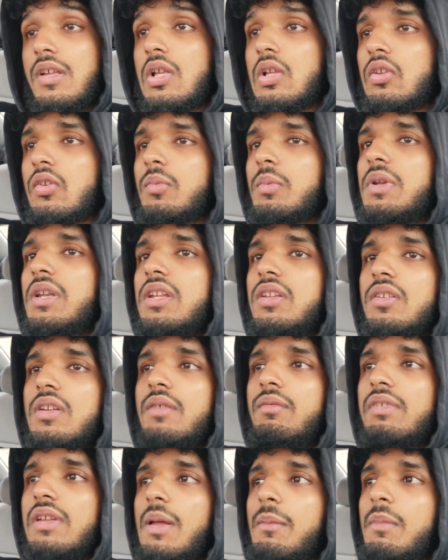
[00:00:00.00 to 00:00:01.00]
So we need to
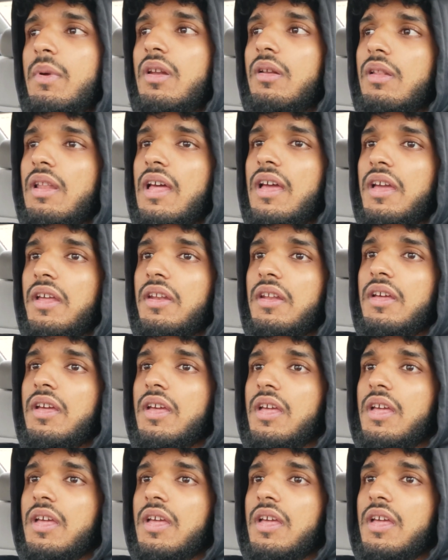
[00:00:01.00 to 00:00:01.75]
live in that middle line.